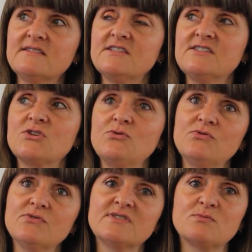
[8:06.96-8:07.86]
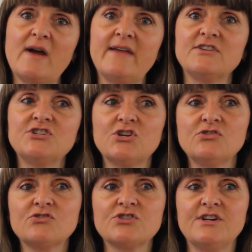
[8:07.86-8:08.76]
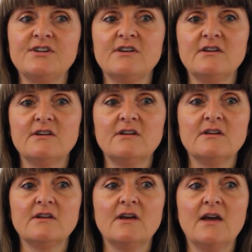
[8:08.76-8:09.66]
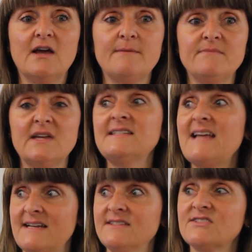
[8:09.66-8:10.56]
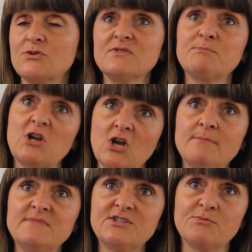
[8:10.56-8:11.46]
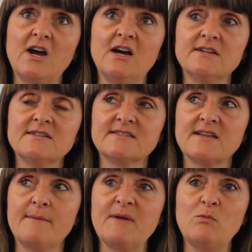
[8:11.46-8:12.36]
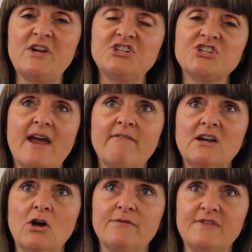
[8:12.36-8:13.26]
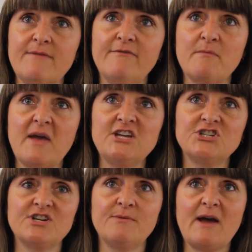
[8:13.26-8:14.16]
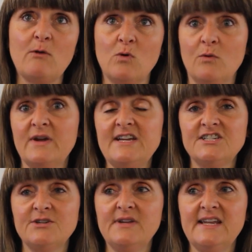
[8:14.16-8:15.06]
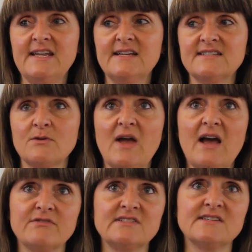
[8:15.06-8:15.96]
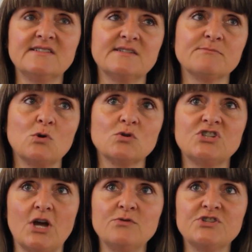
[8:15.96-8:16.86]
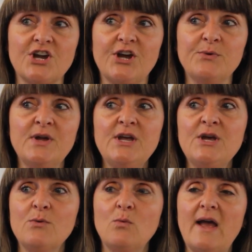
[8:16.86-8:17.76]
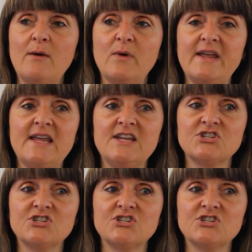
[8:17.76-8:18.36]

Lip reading: The schools where the children attend schools but come to us, we share a lot of the information about what we do here. So we have a system called Dojo where we